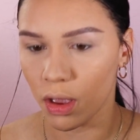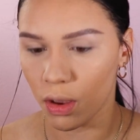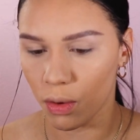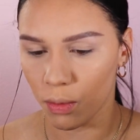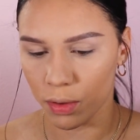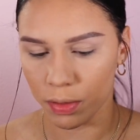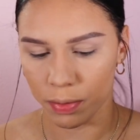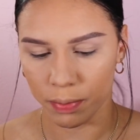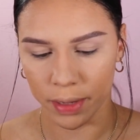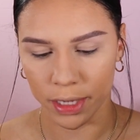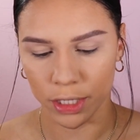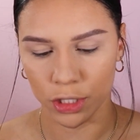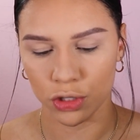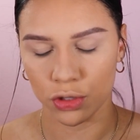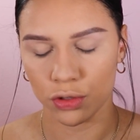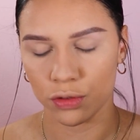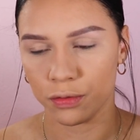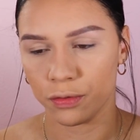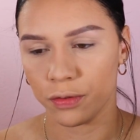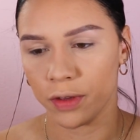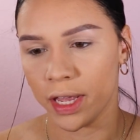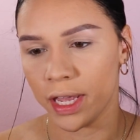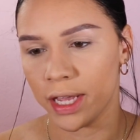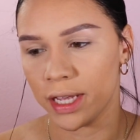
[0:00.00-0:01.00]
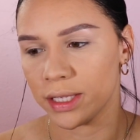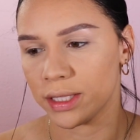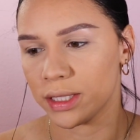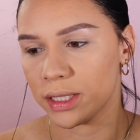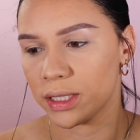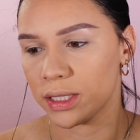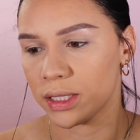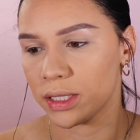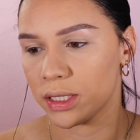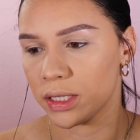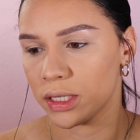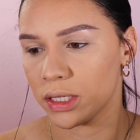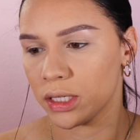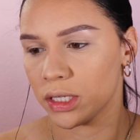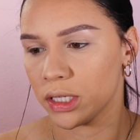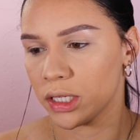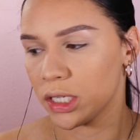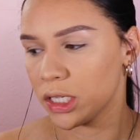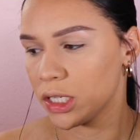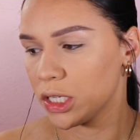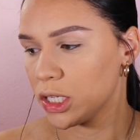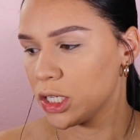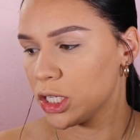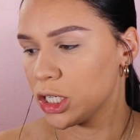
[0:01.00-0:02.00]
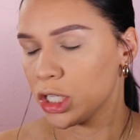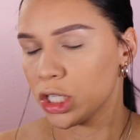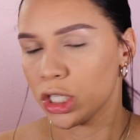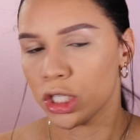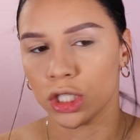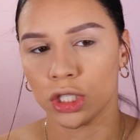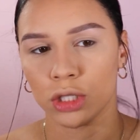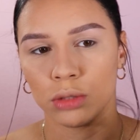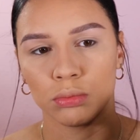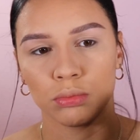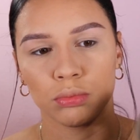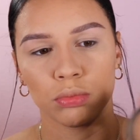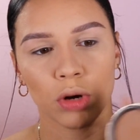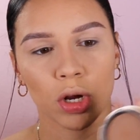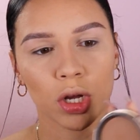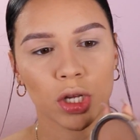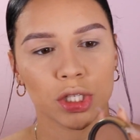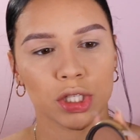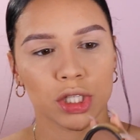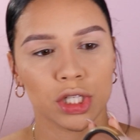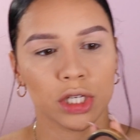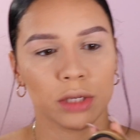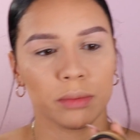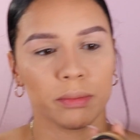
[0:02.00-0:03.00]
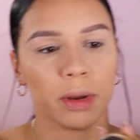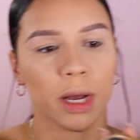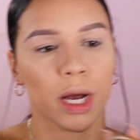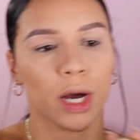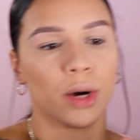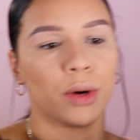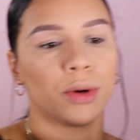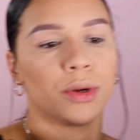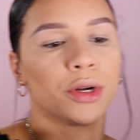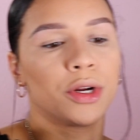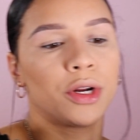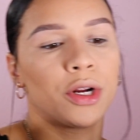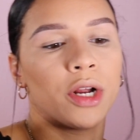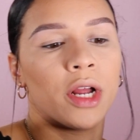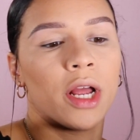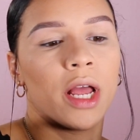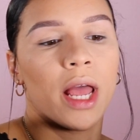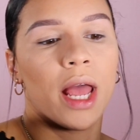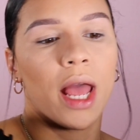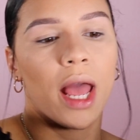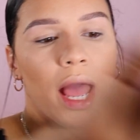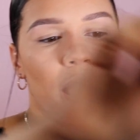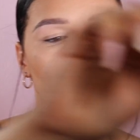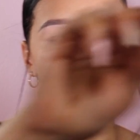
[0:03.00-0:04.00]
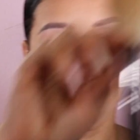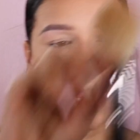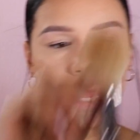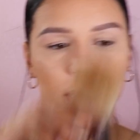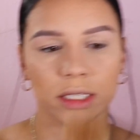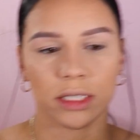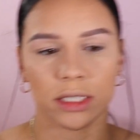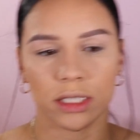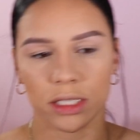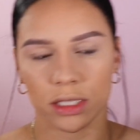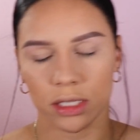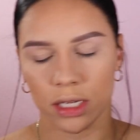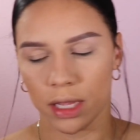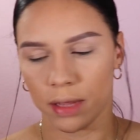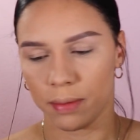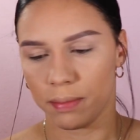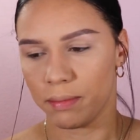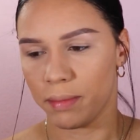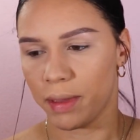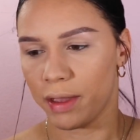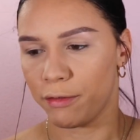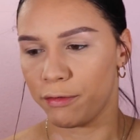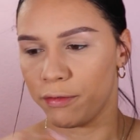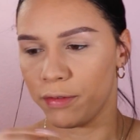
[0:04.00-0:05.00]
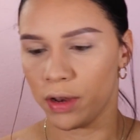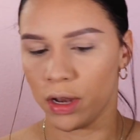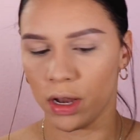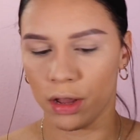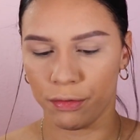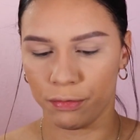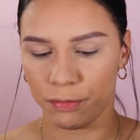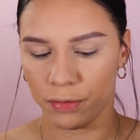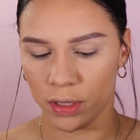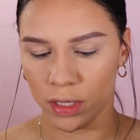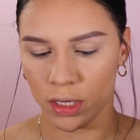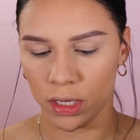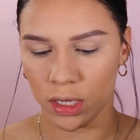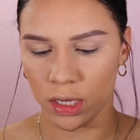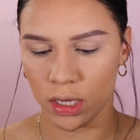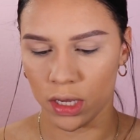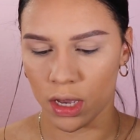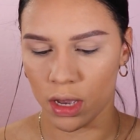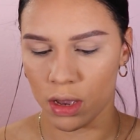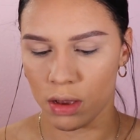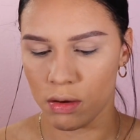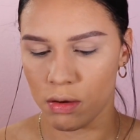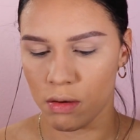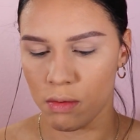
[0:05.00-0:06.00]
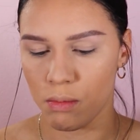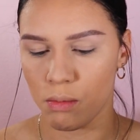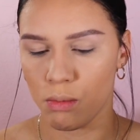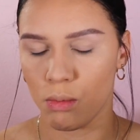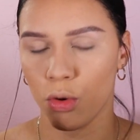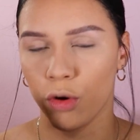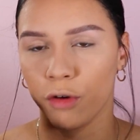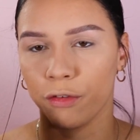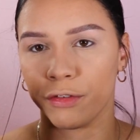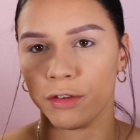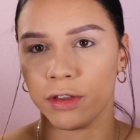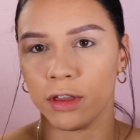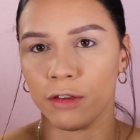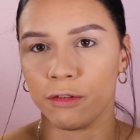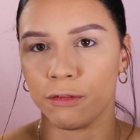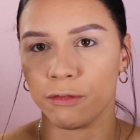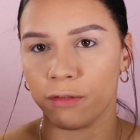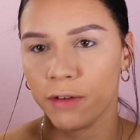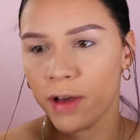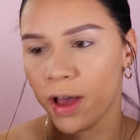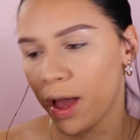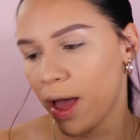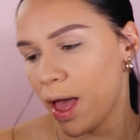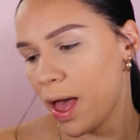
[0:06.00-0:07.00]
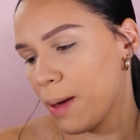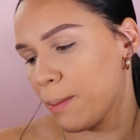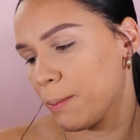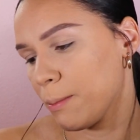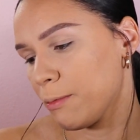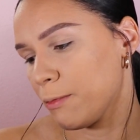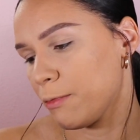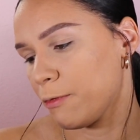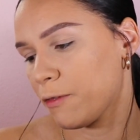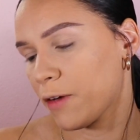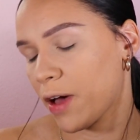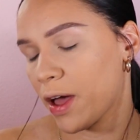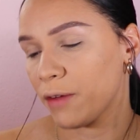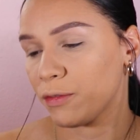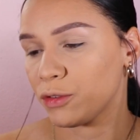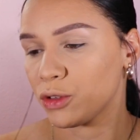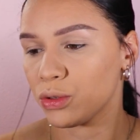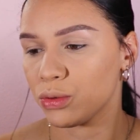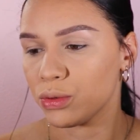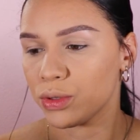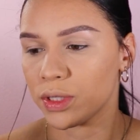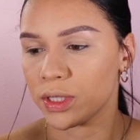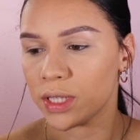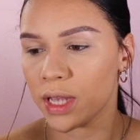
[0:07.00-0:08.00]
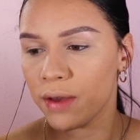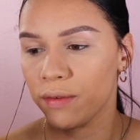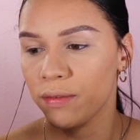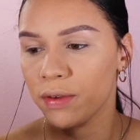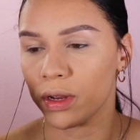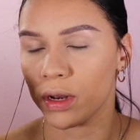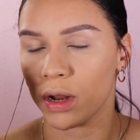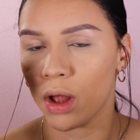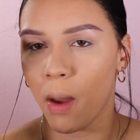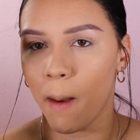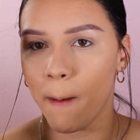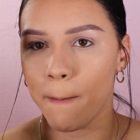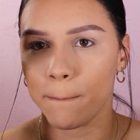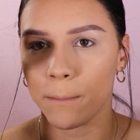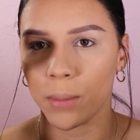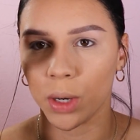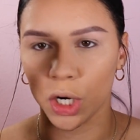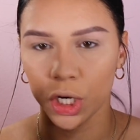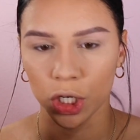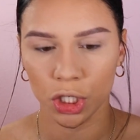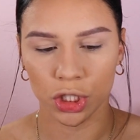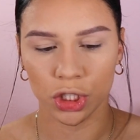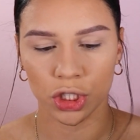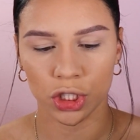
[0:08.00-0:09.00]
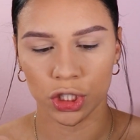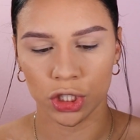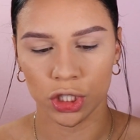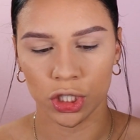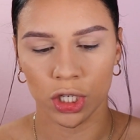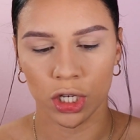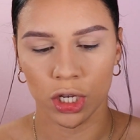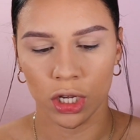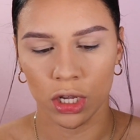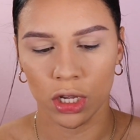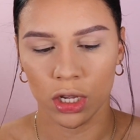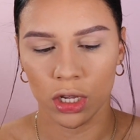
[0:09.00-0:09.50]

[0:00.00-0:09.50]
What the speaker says: with my Too Faced bronzing powder and my fluffy Morphe M527 brush.